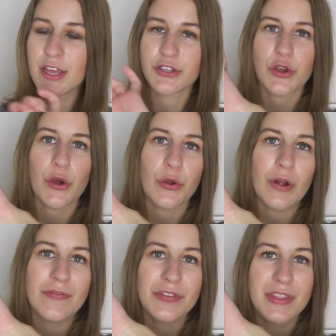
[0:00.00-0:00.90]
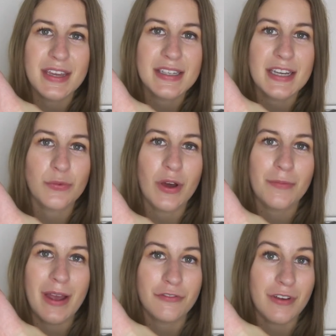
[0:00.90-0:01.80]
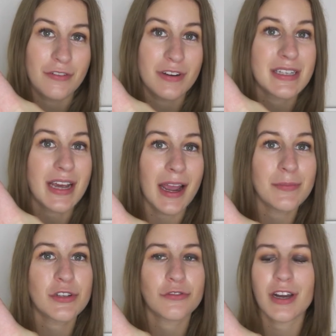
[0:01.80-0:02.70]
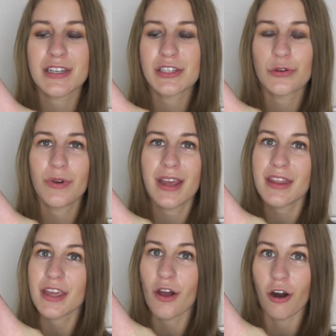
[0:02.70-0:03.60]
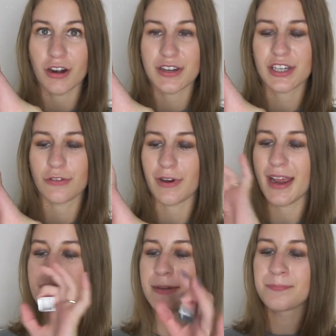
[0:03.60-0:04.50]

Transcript: So this is one of my favorite types of reds to wear, the orangey red.